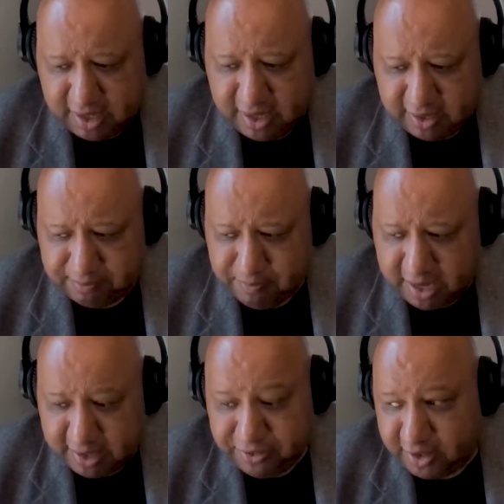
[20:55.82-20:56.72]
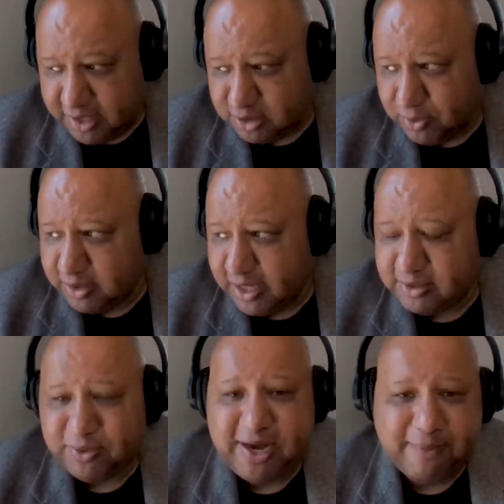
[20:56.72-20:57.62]
Um, and I think that's what led
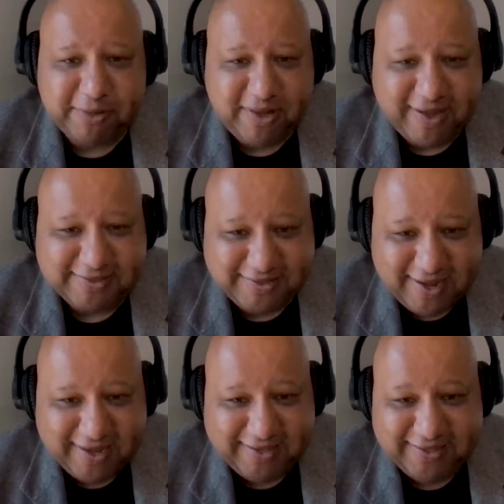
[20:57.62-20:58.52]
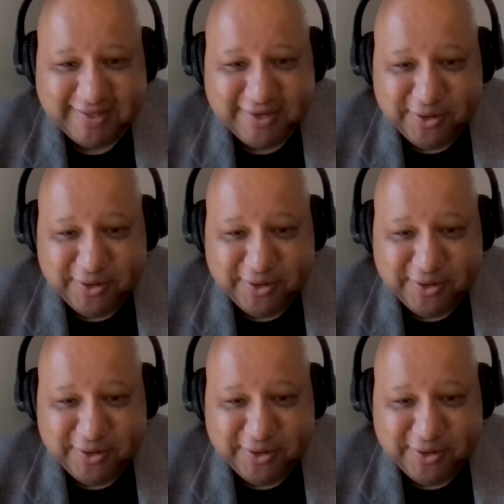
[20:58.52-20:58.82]
to what happened last night,